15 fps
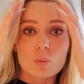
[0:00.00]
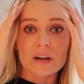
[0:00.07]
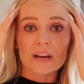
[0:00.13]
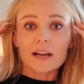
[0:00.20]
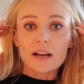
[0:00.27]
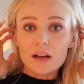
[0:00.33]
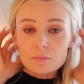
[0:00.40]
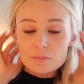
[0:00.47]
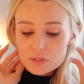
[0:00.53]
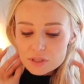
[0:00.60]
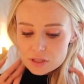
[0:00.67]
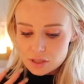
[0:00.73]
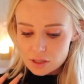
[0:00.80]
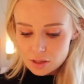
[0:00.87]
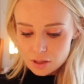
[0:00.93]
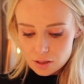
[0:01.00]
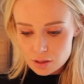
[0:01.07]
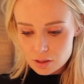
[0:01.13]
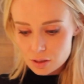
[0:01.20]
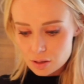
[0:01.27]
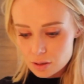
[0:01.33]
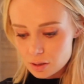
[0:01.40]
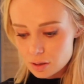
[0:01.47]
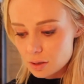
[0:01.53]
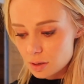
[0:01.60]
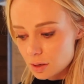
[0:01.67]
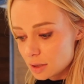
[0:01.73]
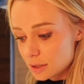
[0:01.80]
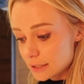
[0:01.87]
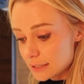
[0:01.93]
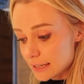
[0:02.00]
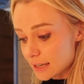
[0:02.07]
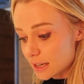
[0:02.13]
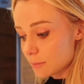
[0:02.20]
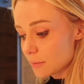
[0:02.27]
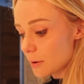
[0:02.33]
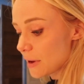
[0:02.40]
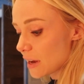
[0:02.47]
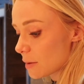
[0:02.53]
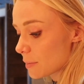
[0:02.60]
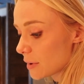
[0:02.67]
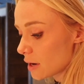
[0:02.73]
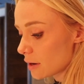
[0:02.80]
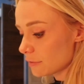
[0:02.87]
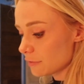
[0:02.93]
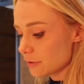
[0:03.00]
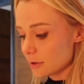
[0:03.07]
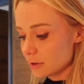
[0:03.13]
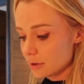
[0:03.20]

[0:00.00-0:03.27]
When it comes to taking my makeup off,